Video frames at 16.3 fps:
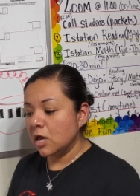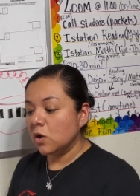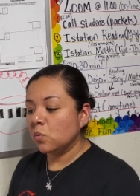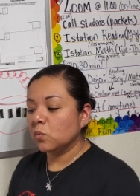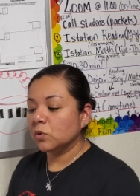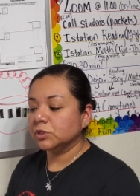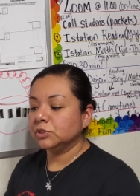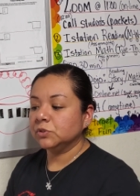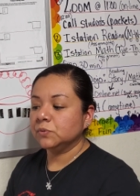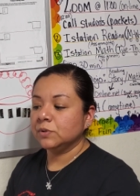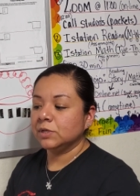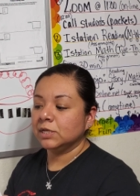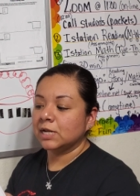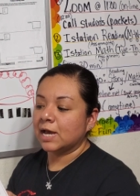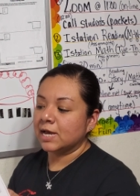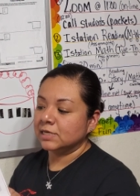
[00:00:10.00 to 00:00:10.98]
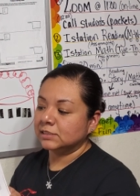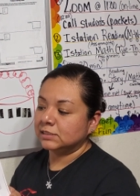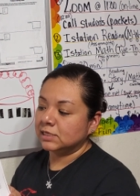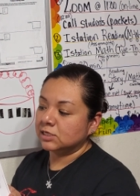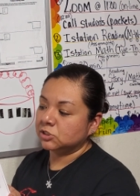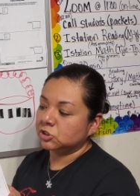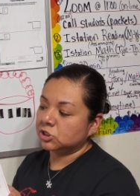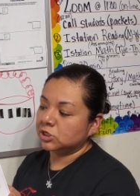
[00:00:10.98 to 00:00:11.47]
We're doing
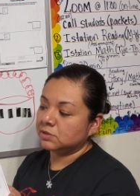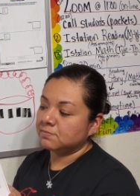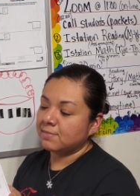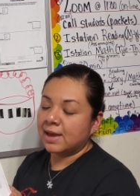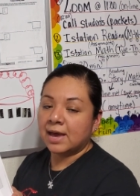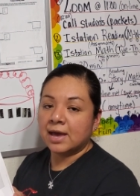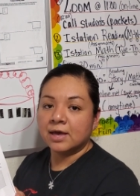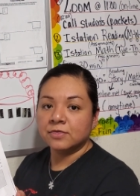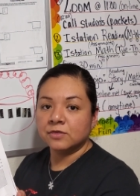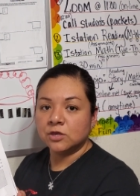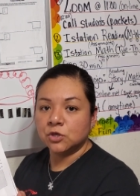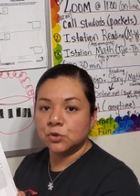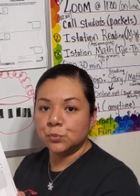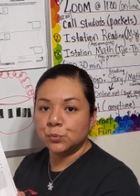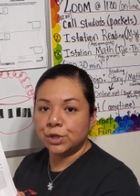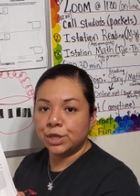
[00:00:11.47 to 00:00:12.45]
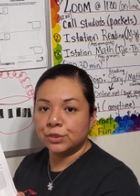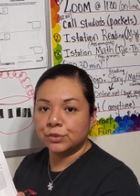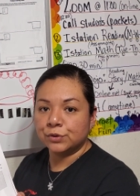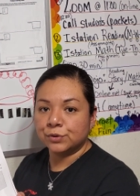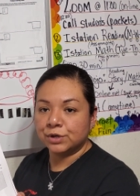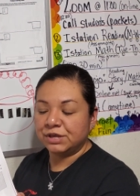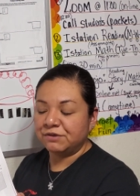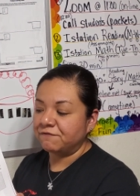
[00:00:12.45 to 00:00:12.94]
iStation Math Unit
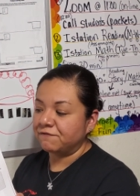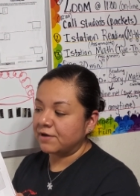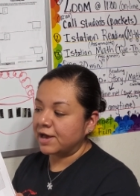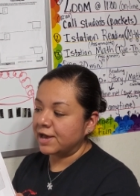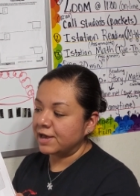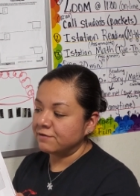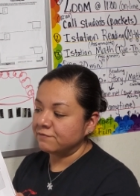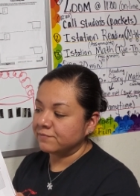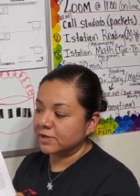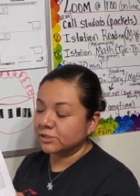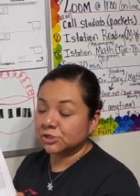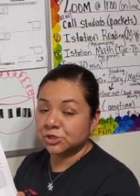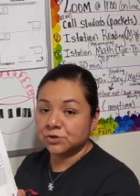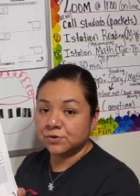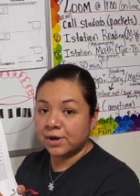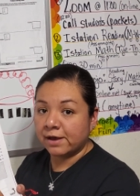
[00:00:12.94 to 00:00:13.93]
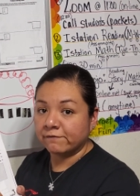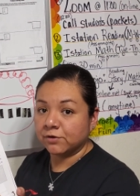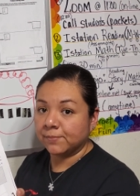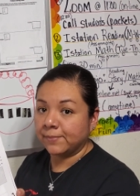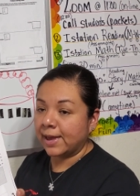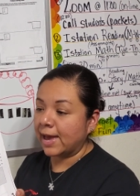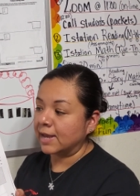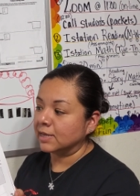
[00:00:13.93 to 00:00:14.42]
35. Make sure you have your
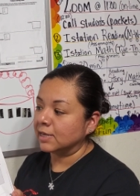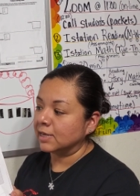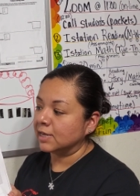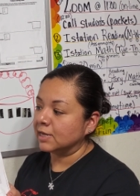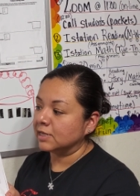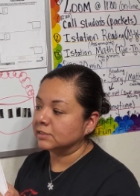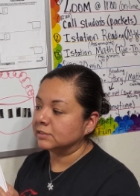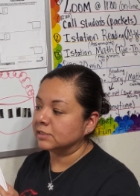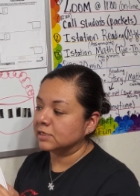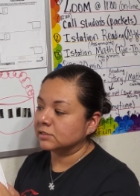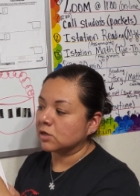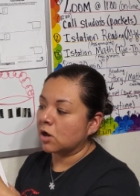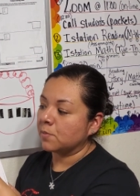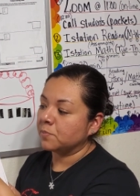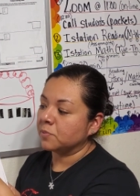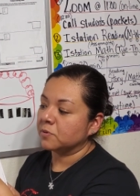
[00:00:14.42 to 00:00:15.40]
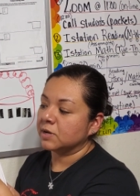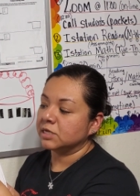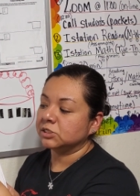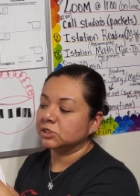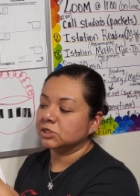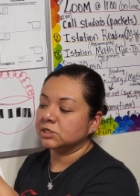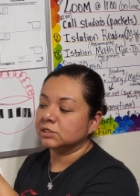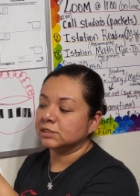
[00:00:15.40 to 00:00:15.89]
packet. It says
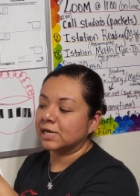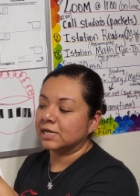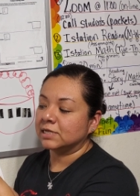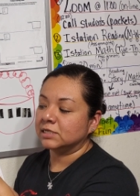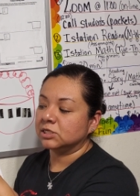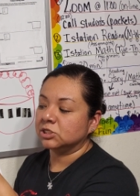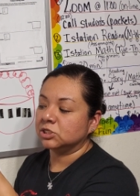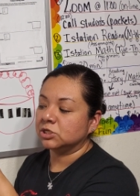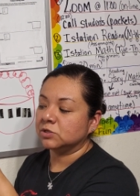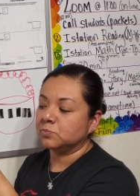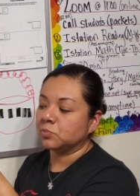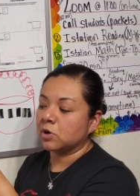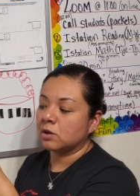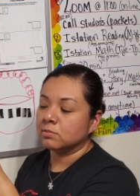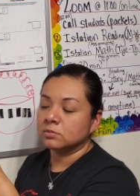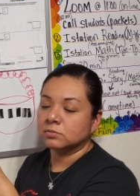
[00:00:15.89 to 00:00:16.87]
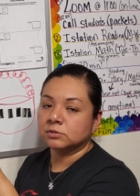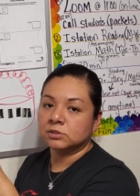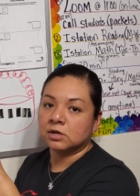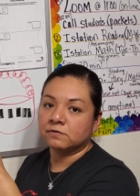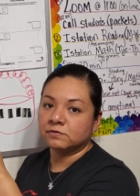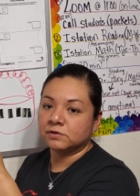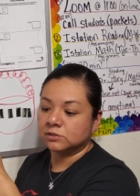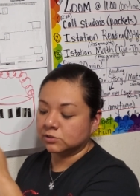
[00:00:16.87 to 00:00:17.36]
Operations, Addition, Problem
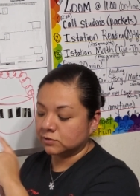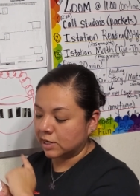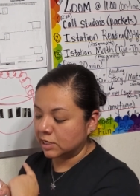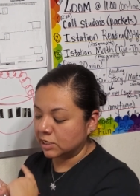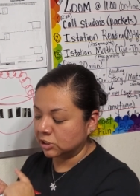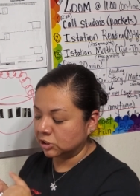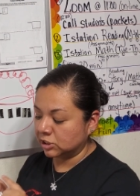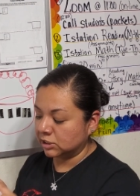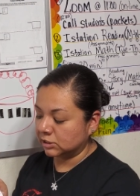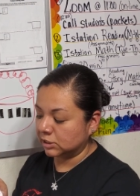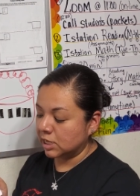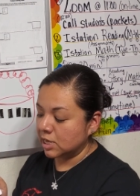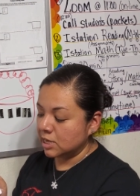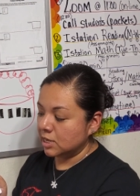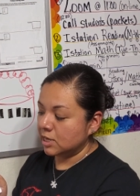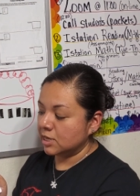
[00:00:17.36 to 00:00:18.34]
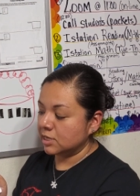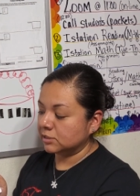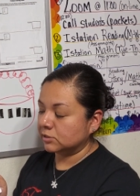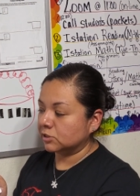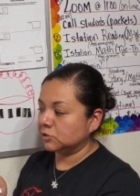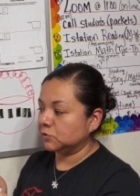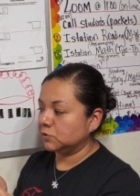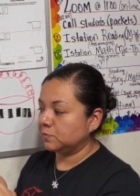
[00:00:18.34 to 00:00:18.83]
Solving Strategies. It
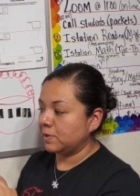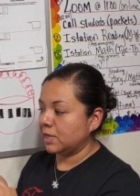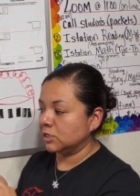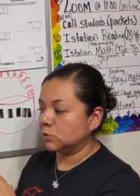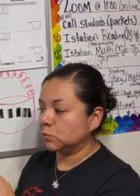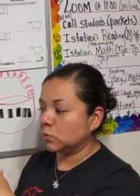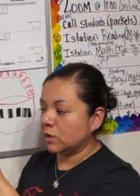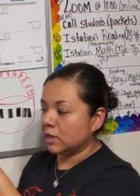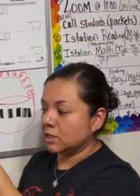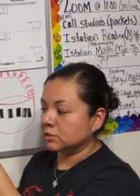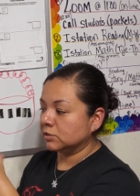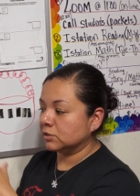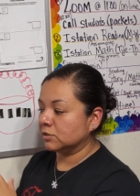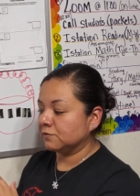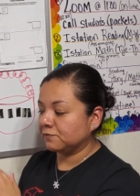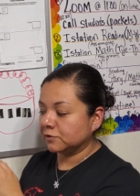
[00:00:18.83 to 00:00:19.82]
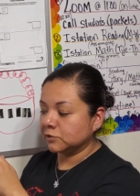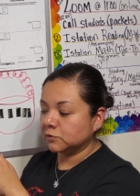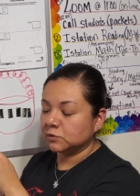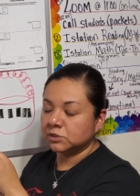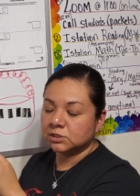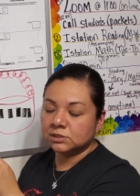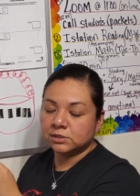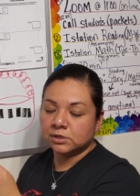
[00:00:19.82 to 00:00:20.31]
starts with page one. So the first
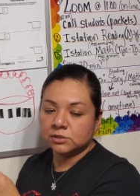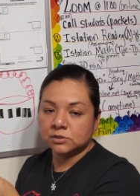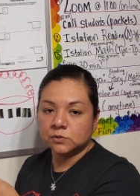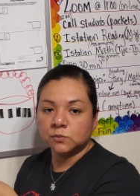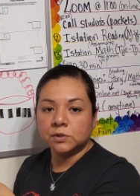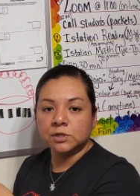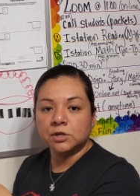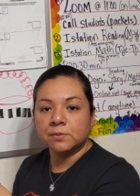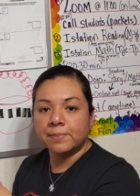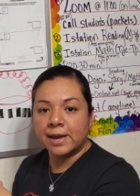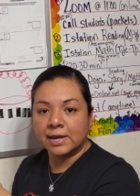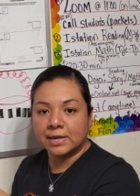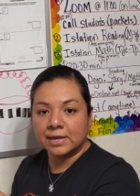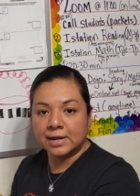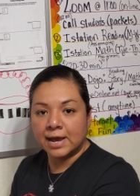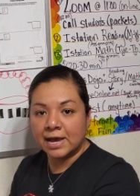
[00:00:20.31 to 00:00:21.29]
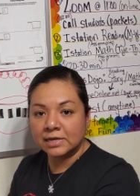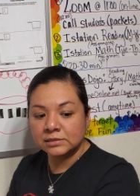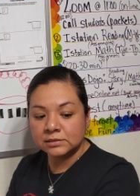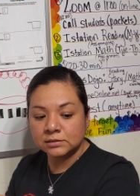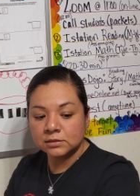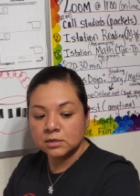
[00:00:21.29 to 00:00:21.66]
one just tells you what your packet has.